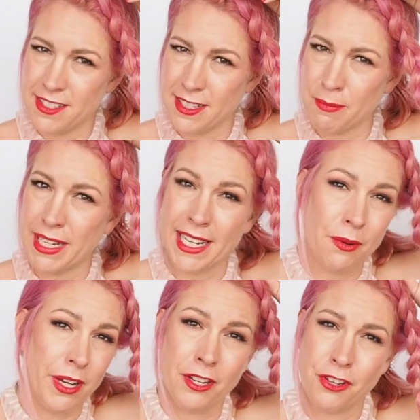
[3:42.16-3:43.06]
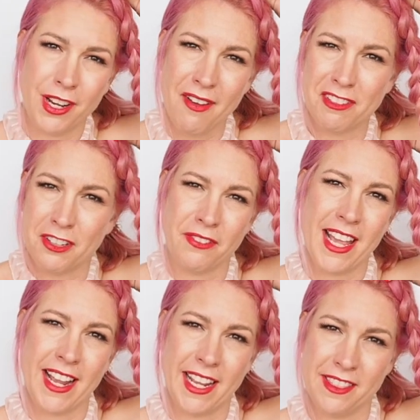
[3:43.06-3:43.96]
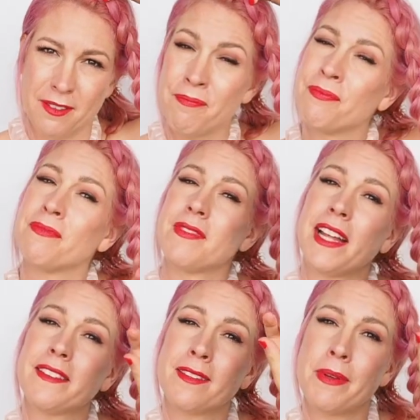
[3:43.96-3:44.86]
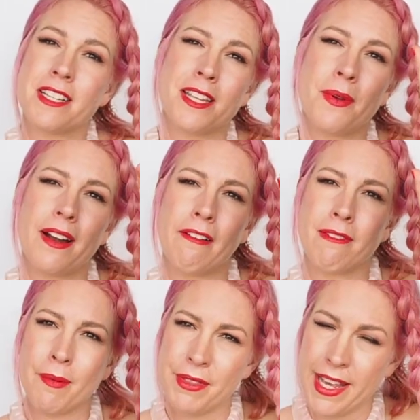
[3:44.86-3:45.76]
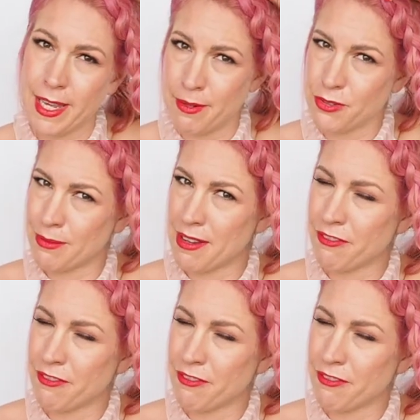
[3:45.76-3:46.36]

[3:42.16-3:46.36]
at the beginning where you don't have a lot of hair in them, that's especially where I rub the hair between my